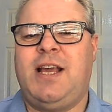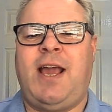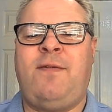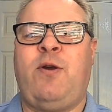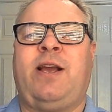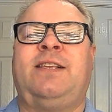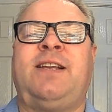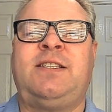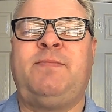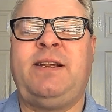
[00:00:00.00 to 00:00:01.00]
If you work in
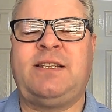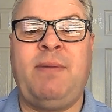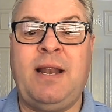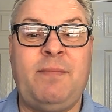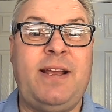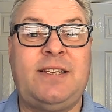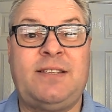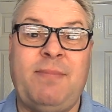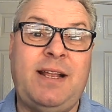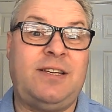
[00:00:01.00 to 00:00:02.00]
centimeters,
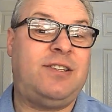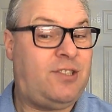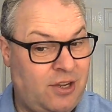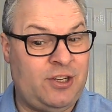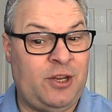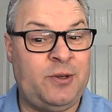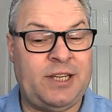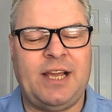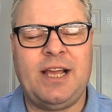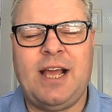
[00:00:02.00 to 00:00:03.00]
millimeters, meters, you can use
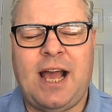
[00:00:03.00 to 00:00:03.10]
it